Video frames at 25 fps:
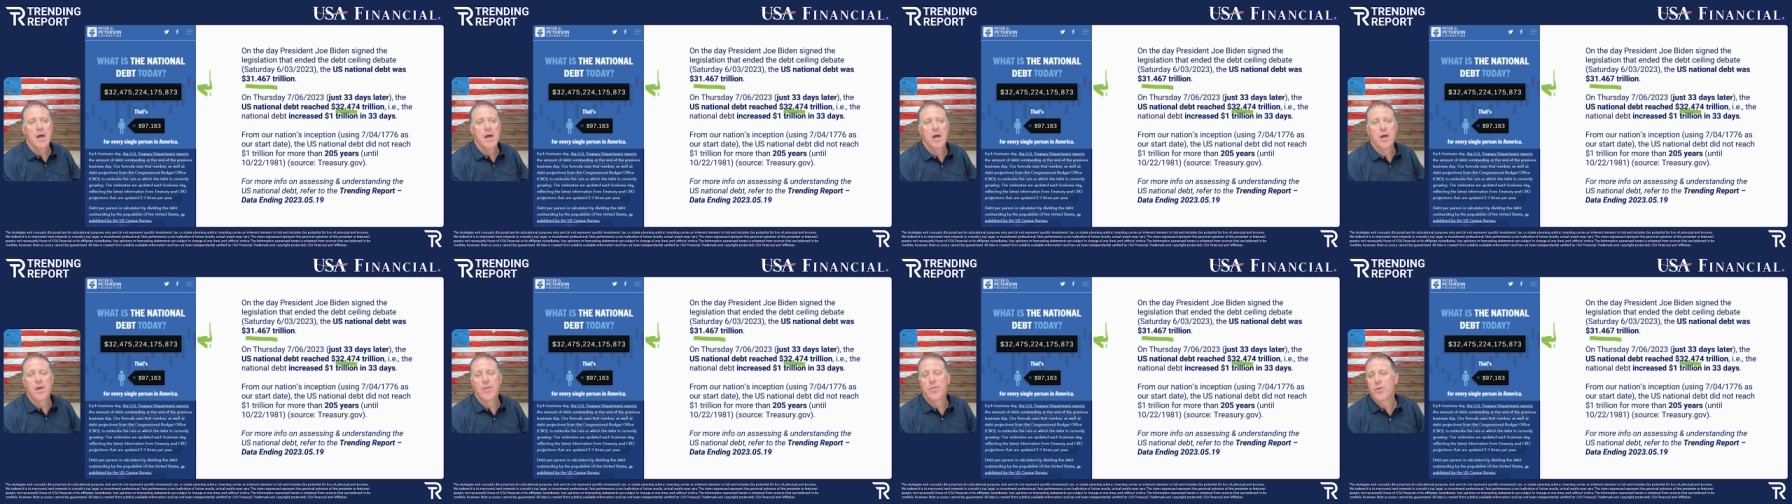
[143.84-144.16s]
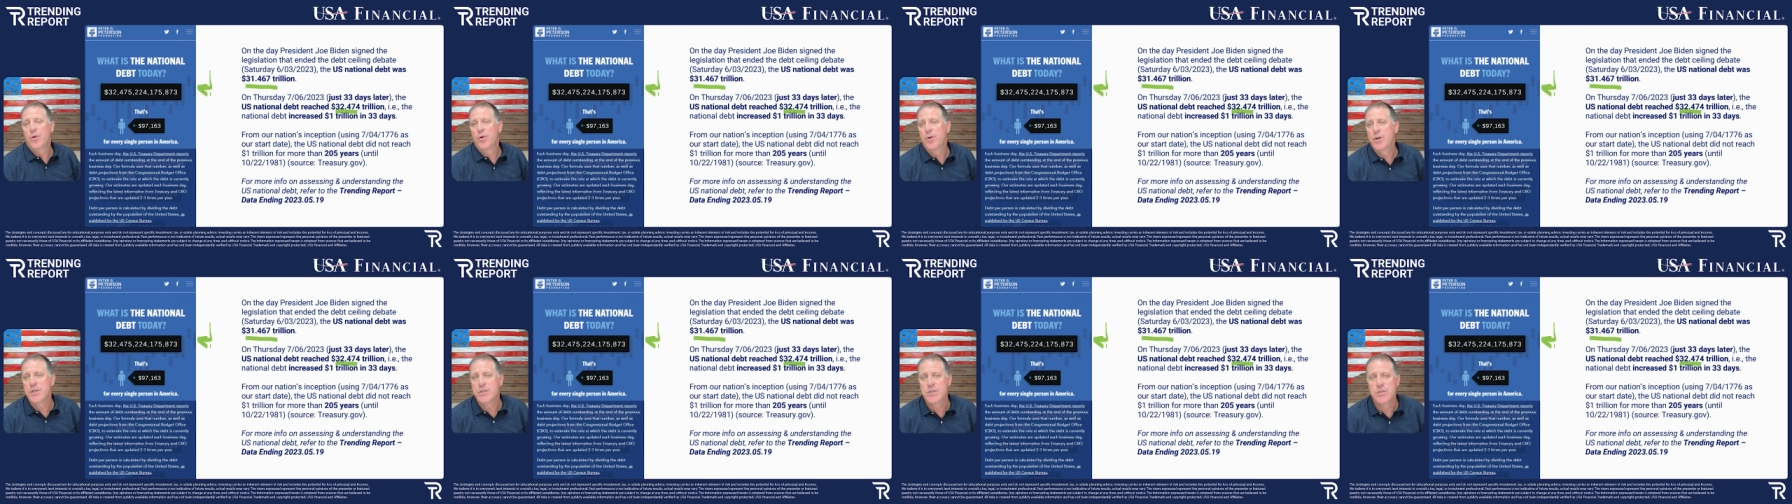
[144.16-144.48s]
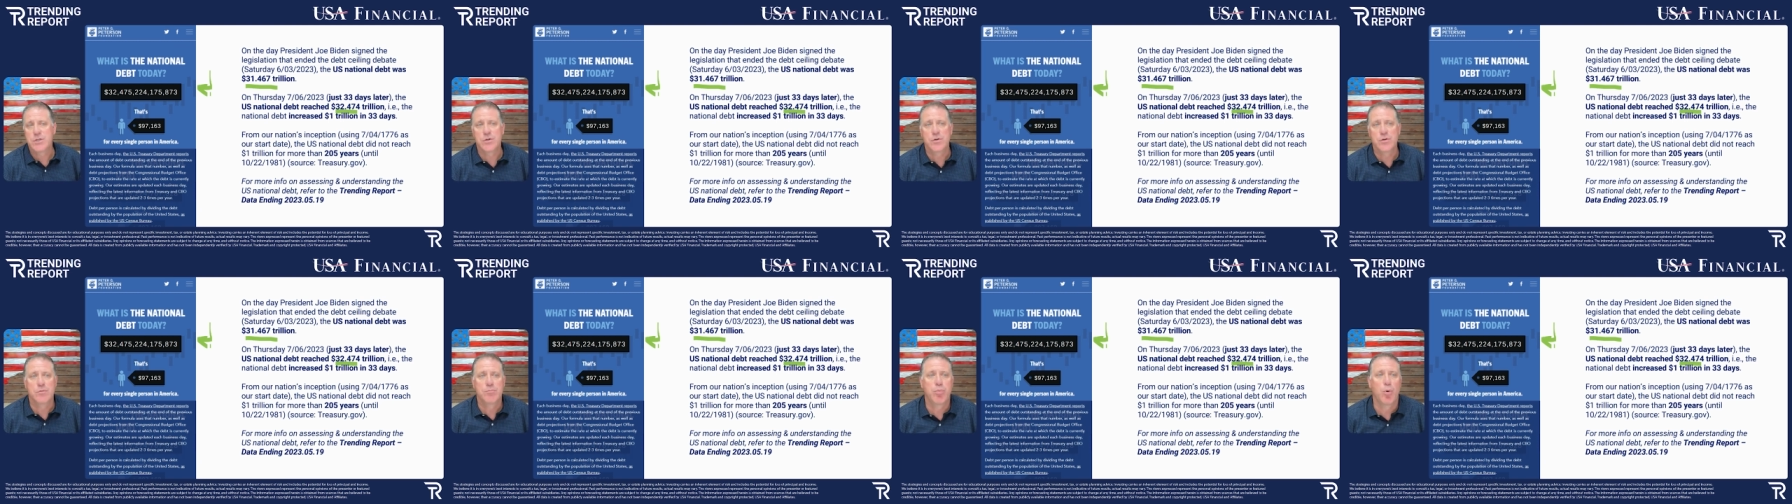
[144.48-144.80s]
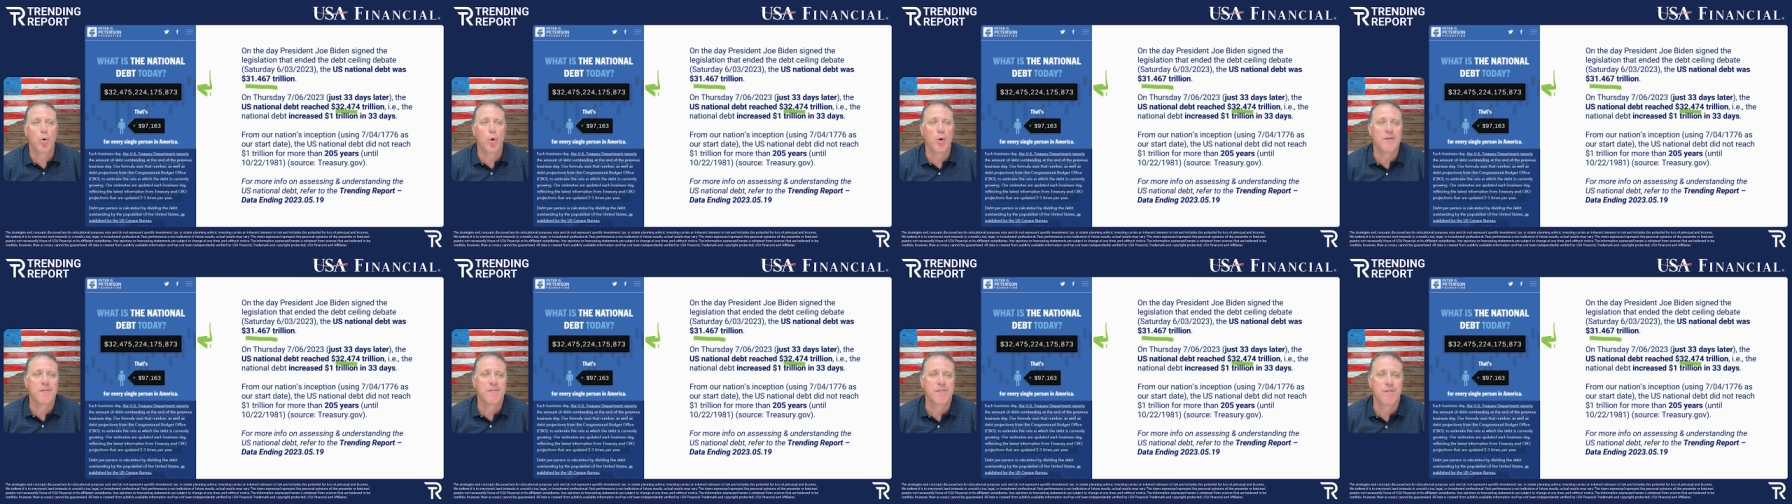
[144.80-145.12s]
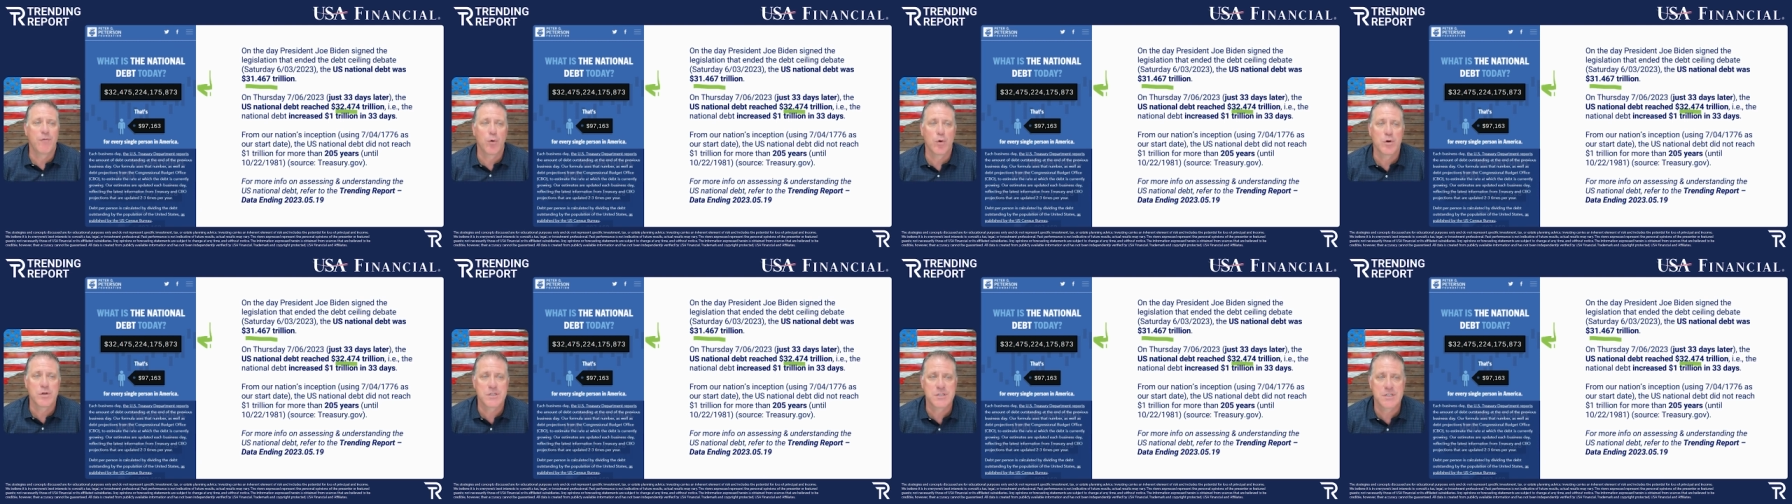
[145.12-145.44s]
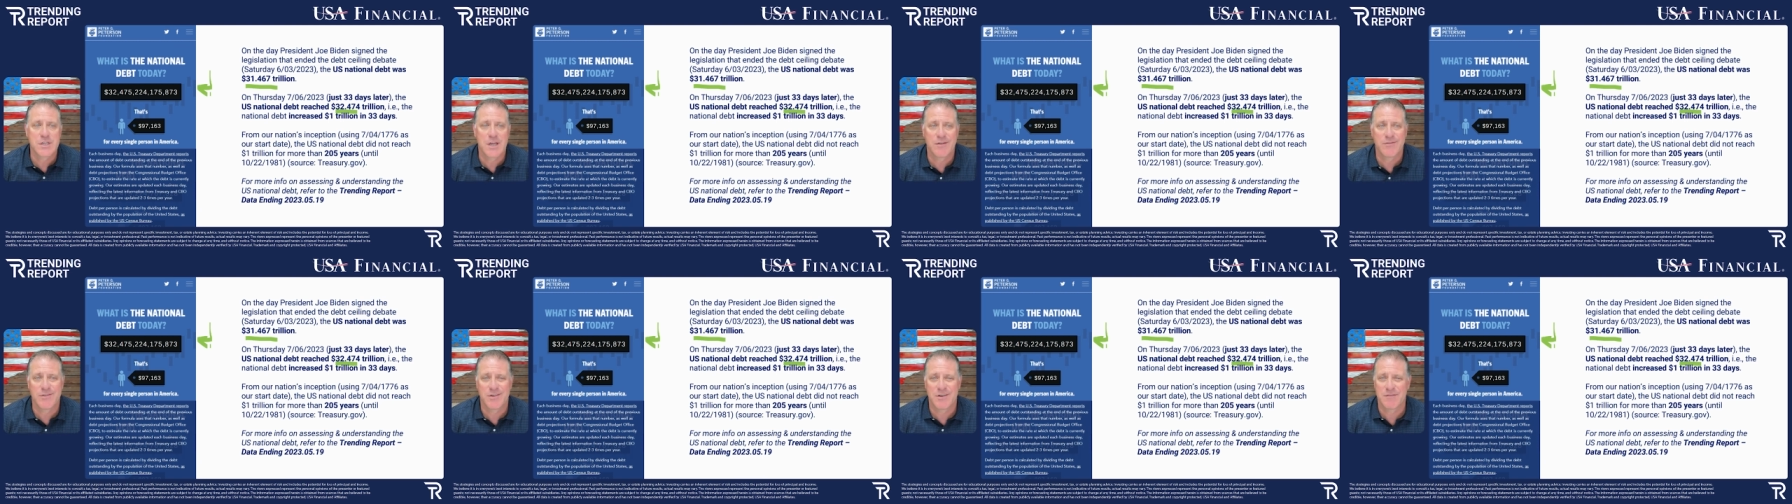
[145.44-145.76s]

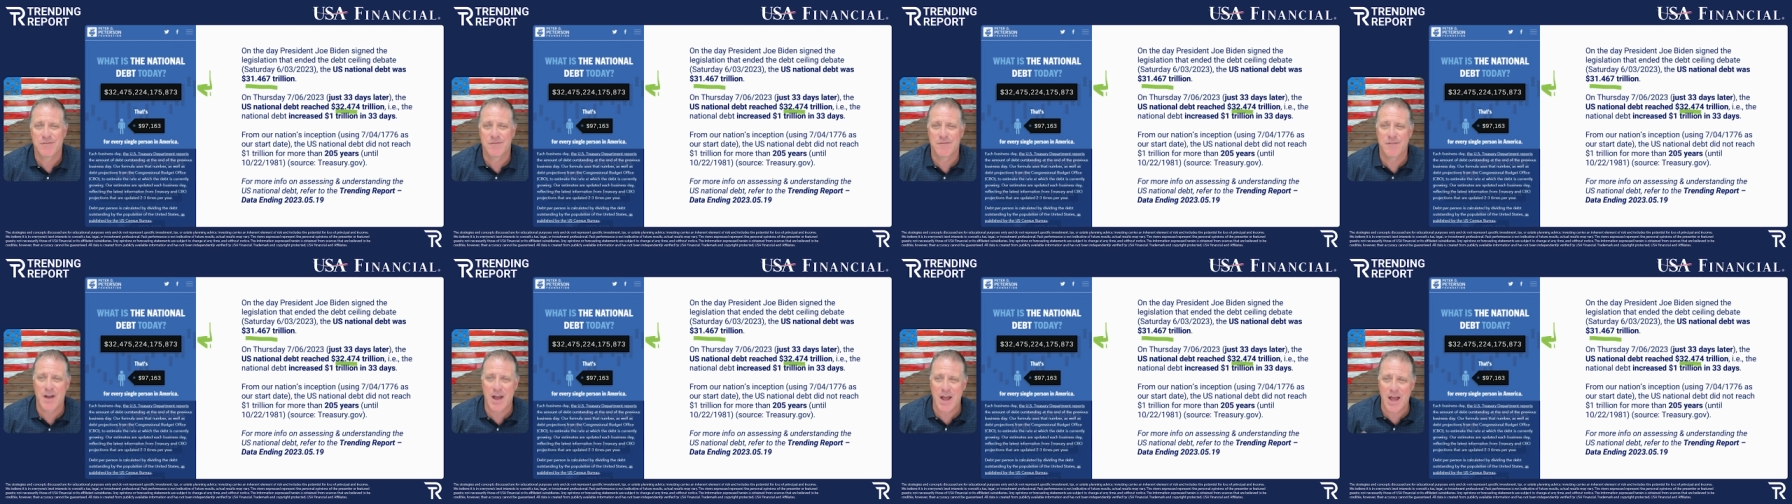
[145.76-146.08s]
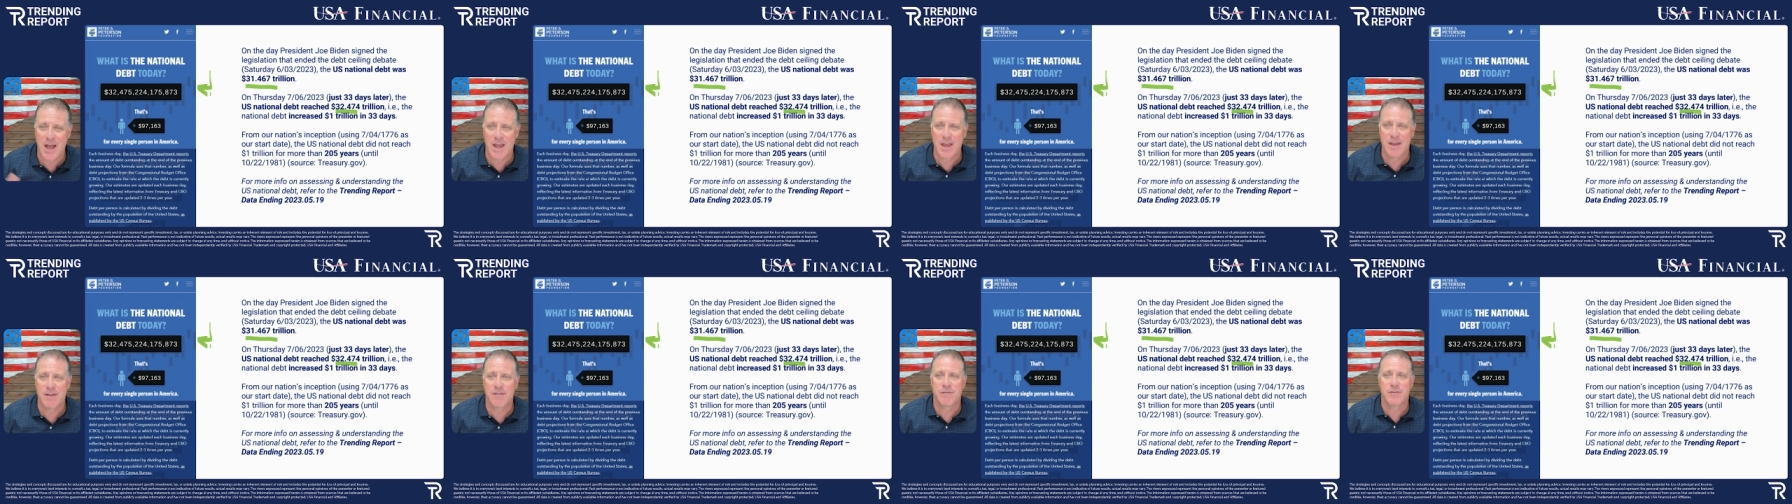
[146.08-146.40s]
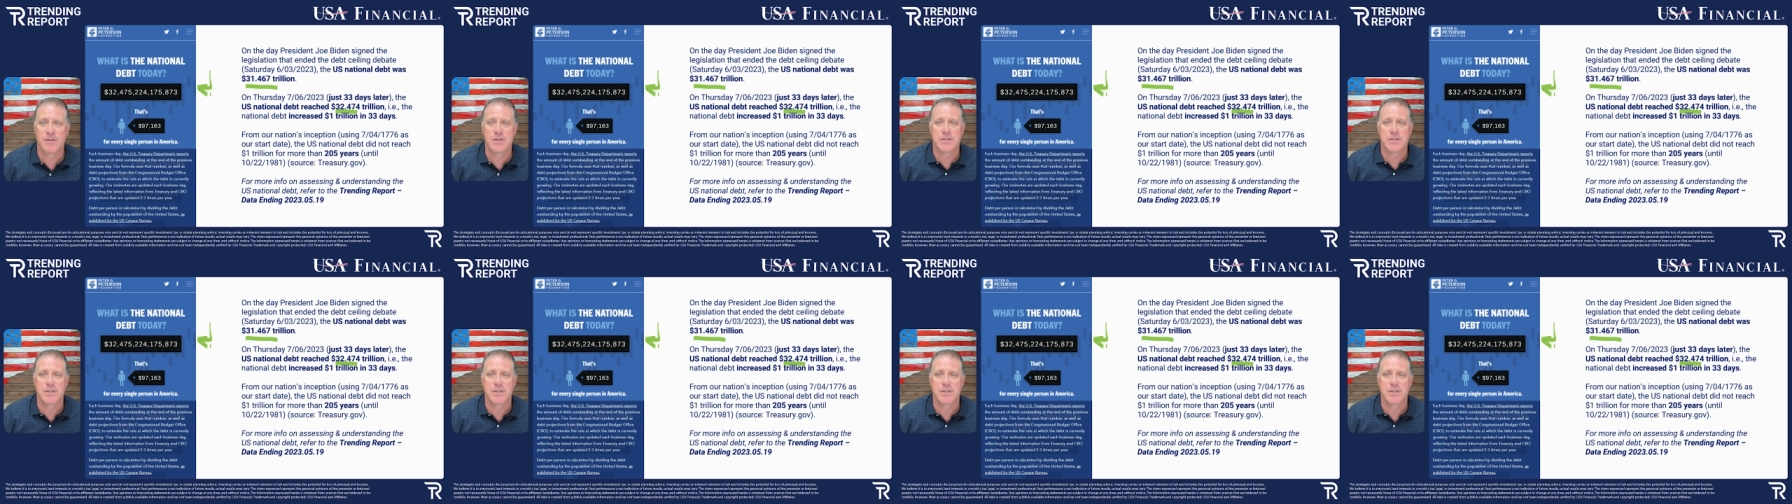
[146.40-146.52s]
32.475